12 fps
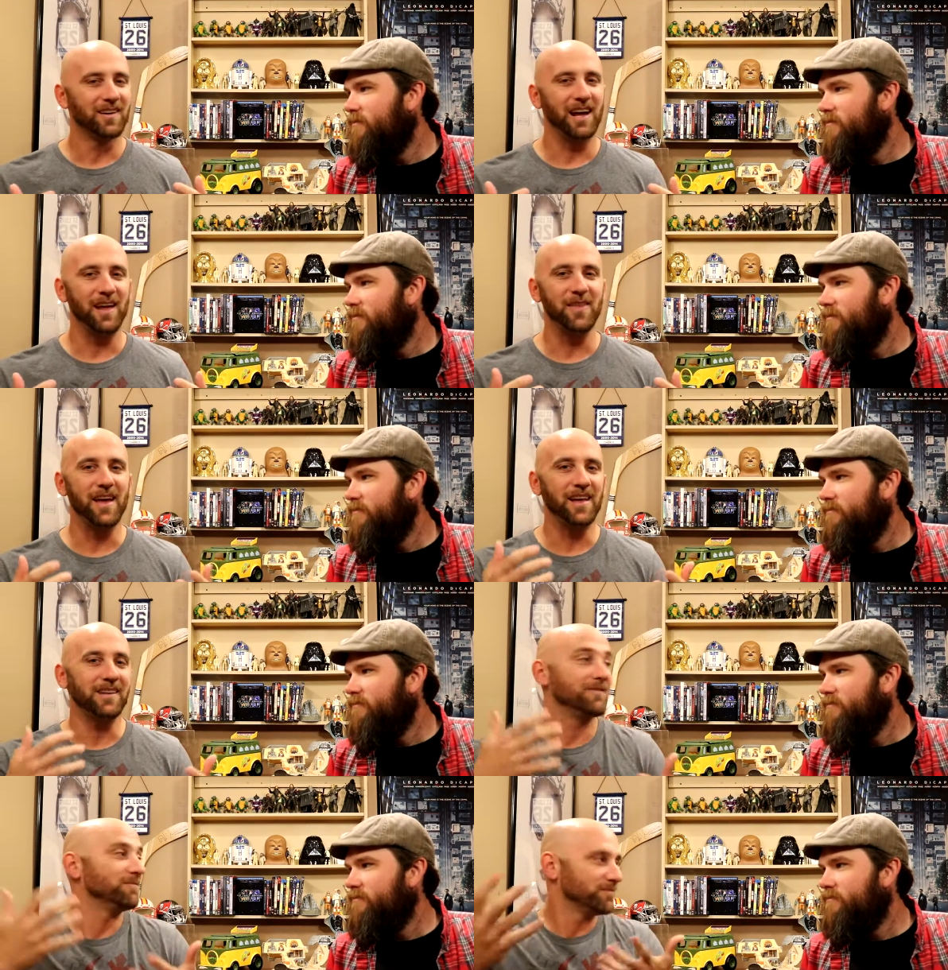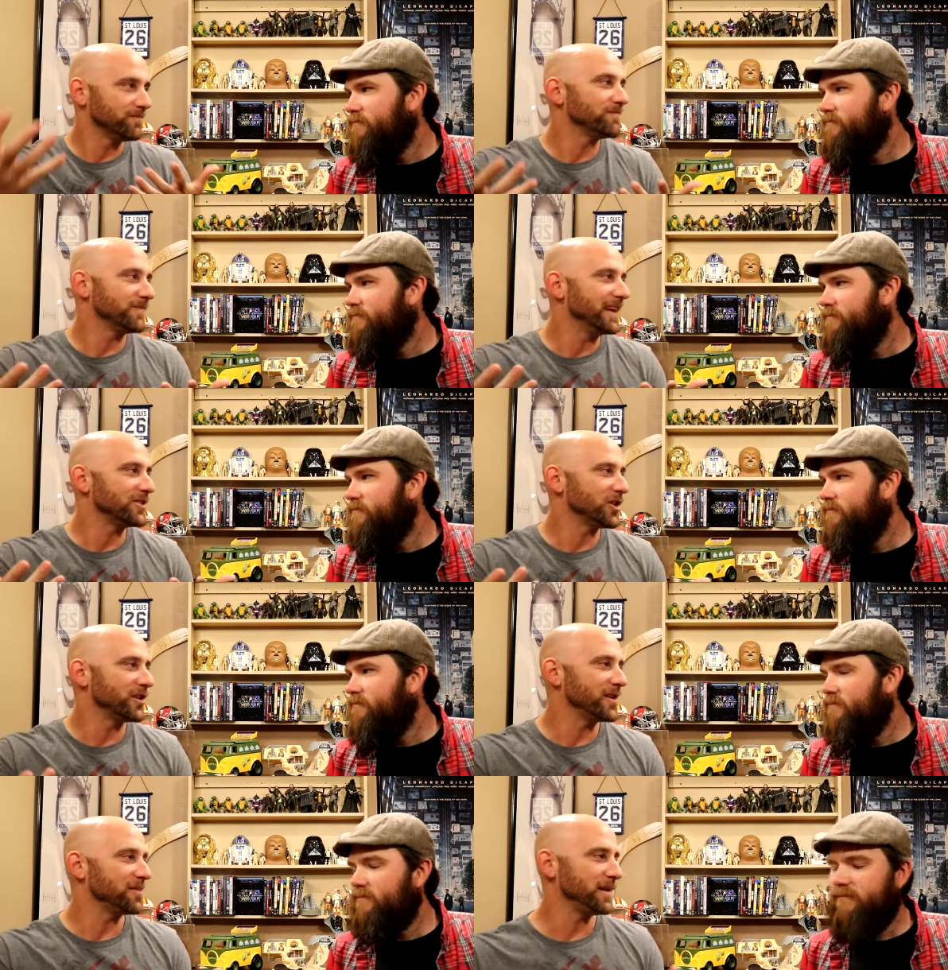Speaker 1: And then it
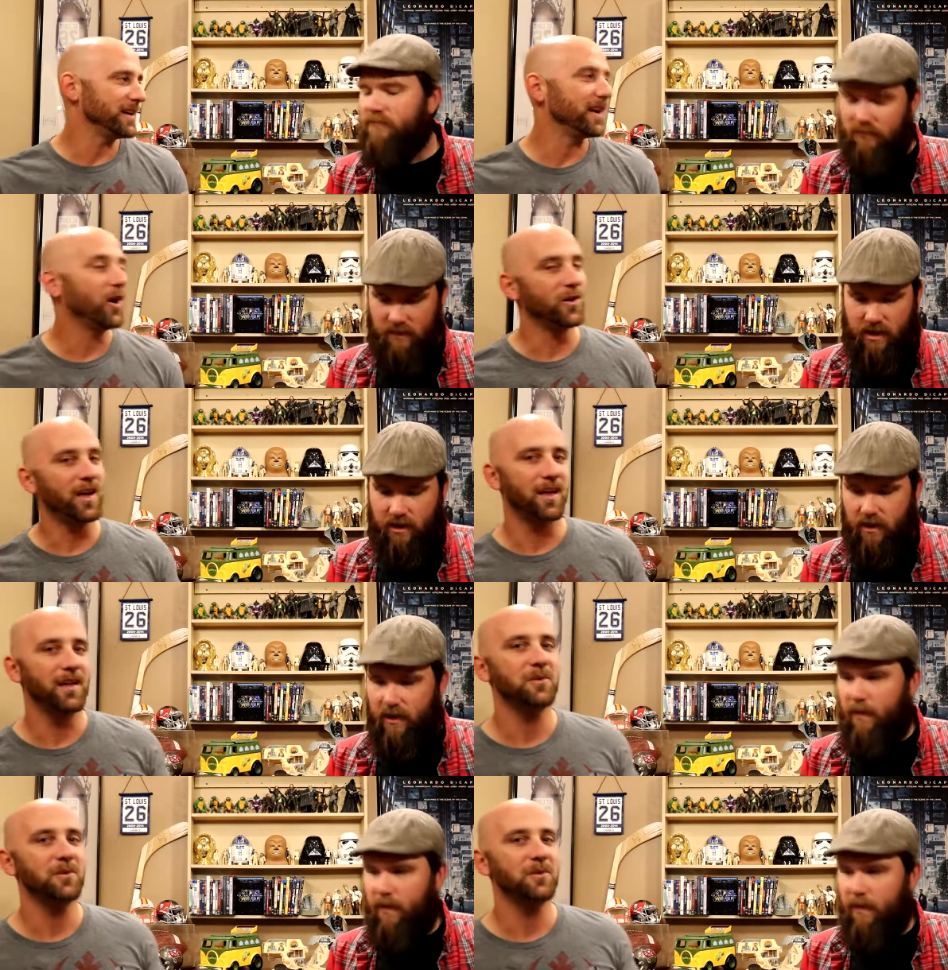turned out to be, oh yeah, that